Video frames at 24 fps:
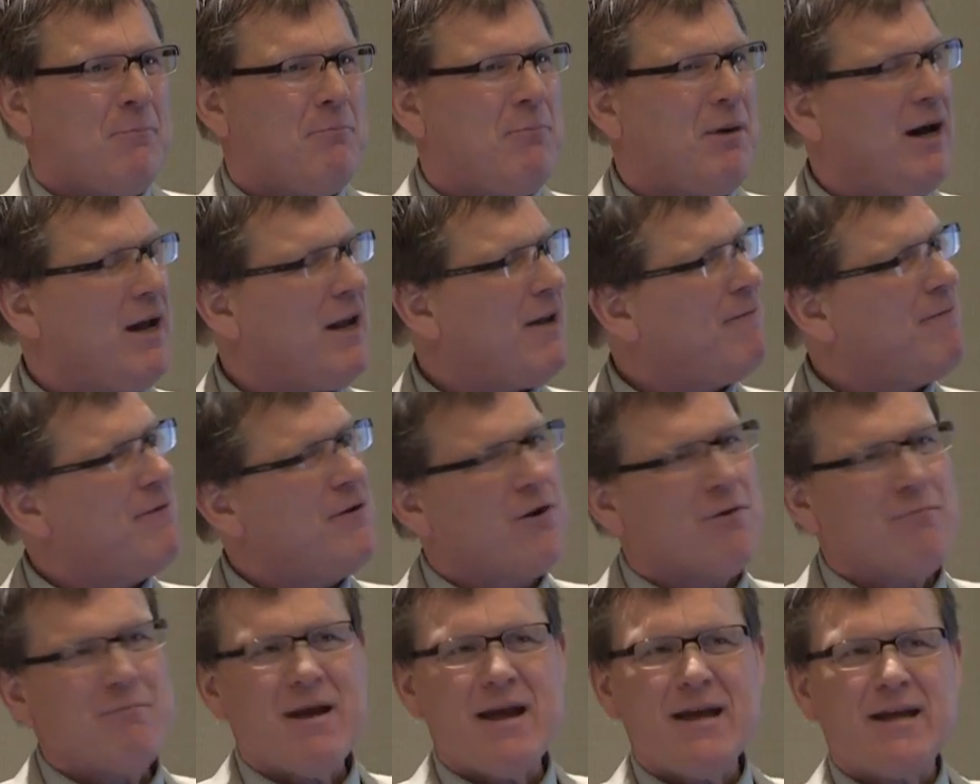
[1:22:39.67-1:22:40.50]
But if
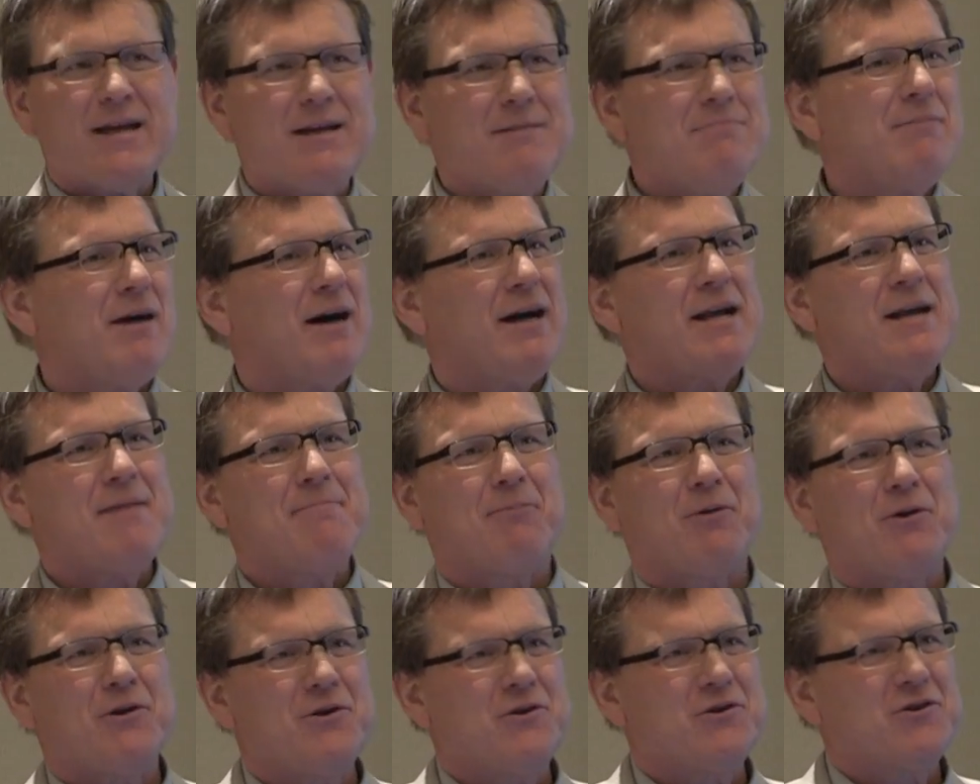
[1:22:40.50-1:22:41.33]
you're making money
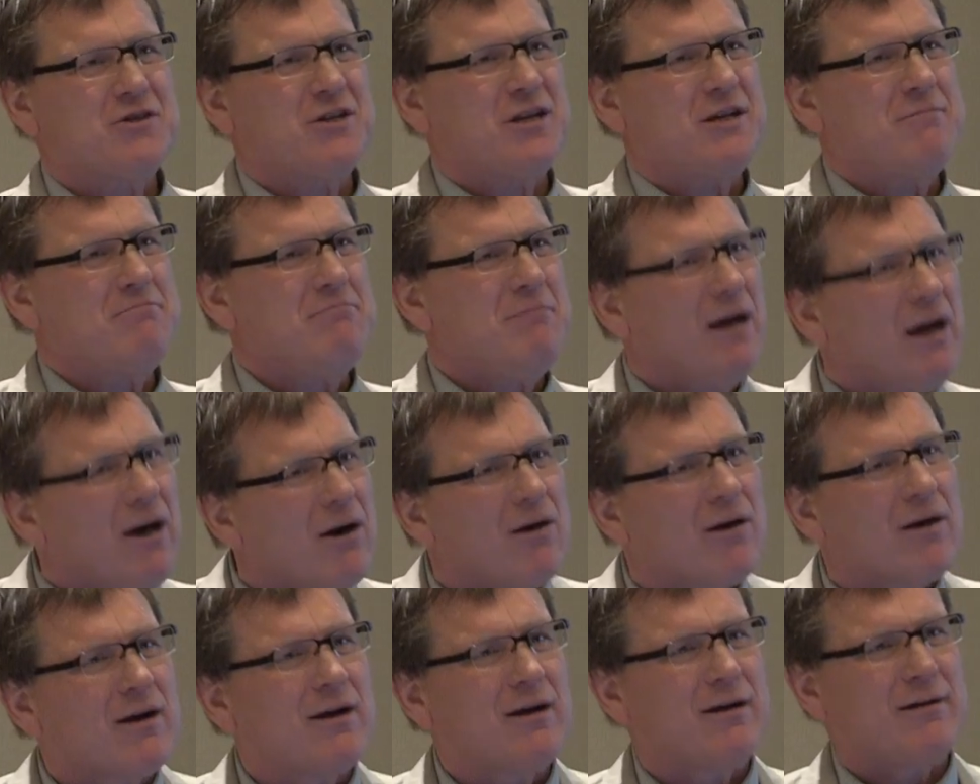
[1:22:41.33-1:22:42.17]
producing
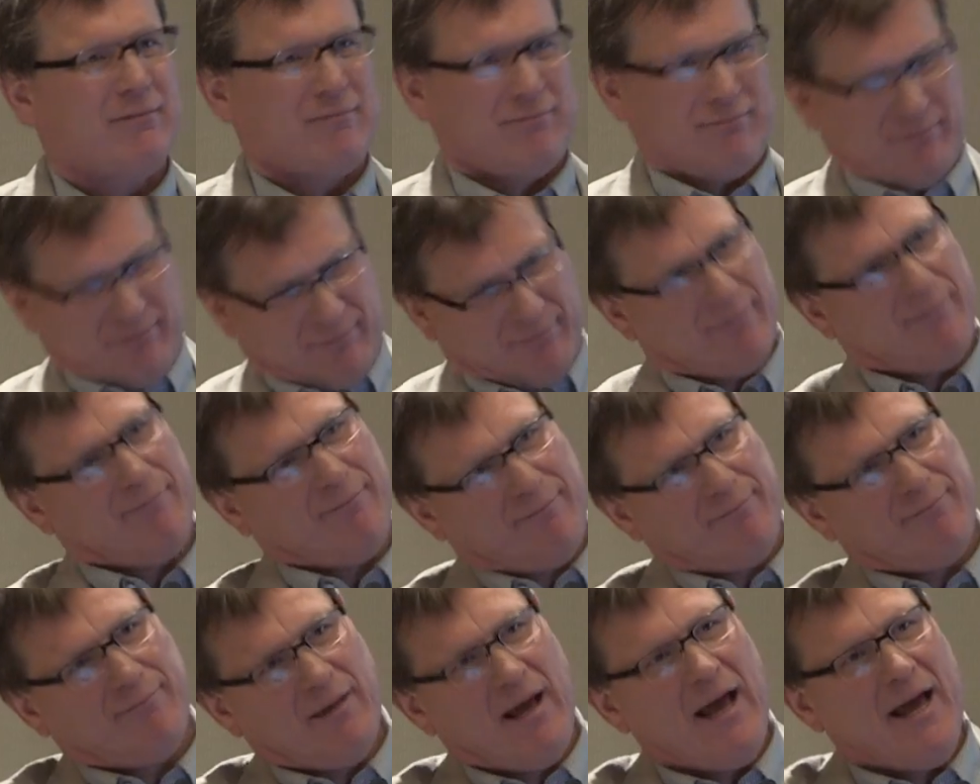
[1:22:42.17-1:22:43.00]
milk
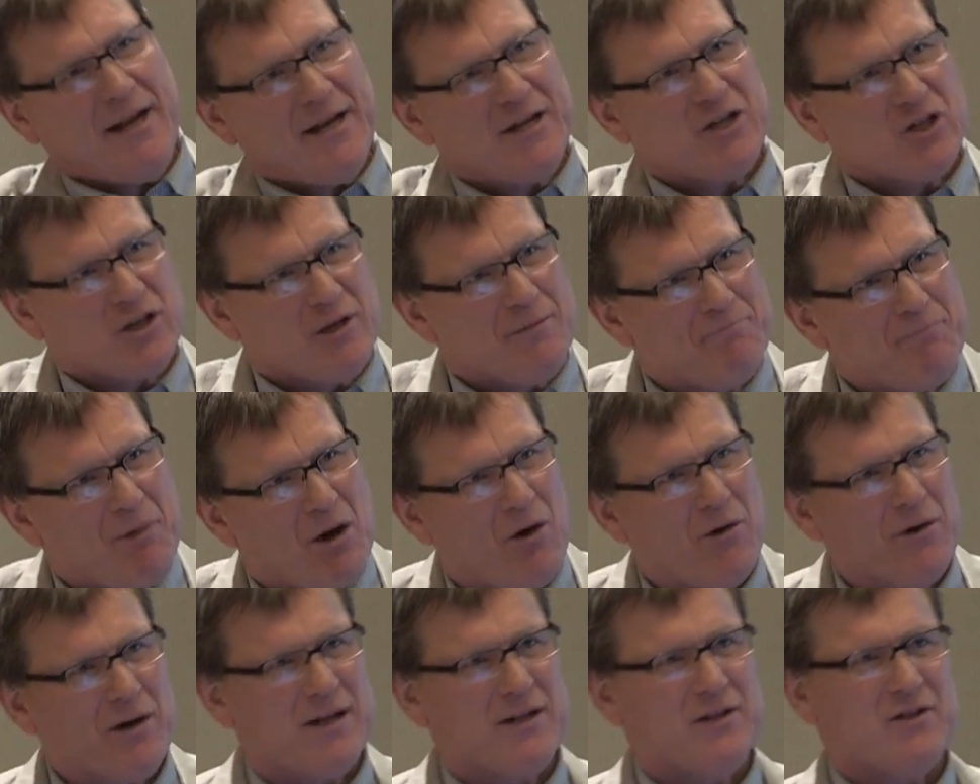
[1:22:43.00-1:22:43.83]
and its
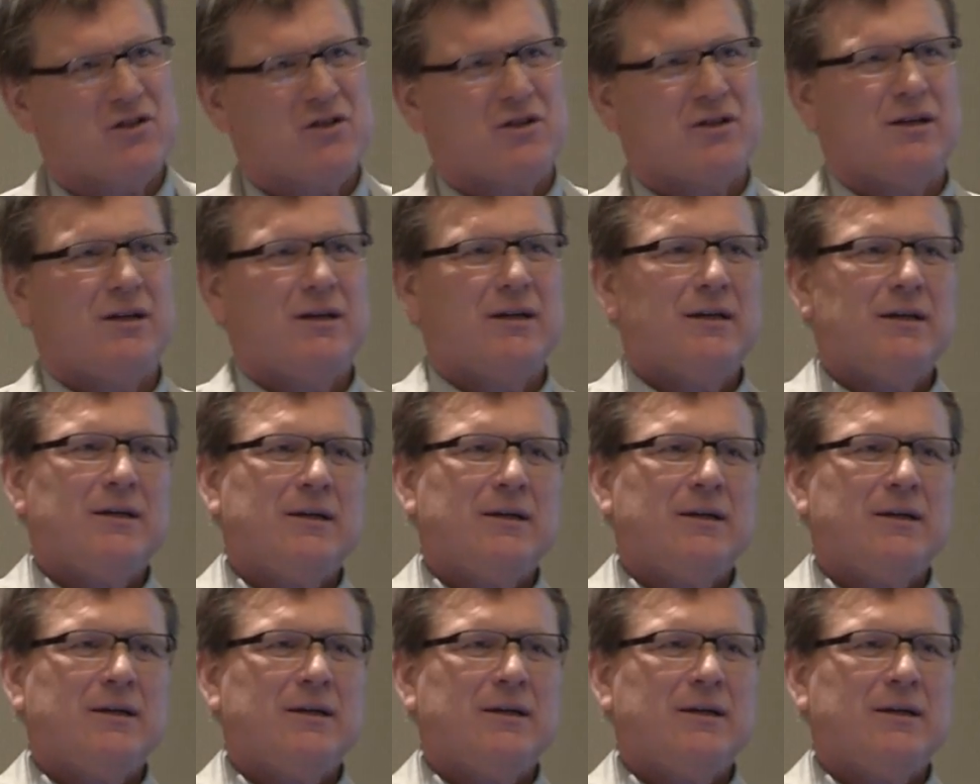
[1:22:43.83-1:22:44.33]
components,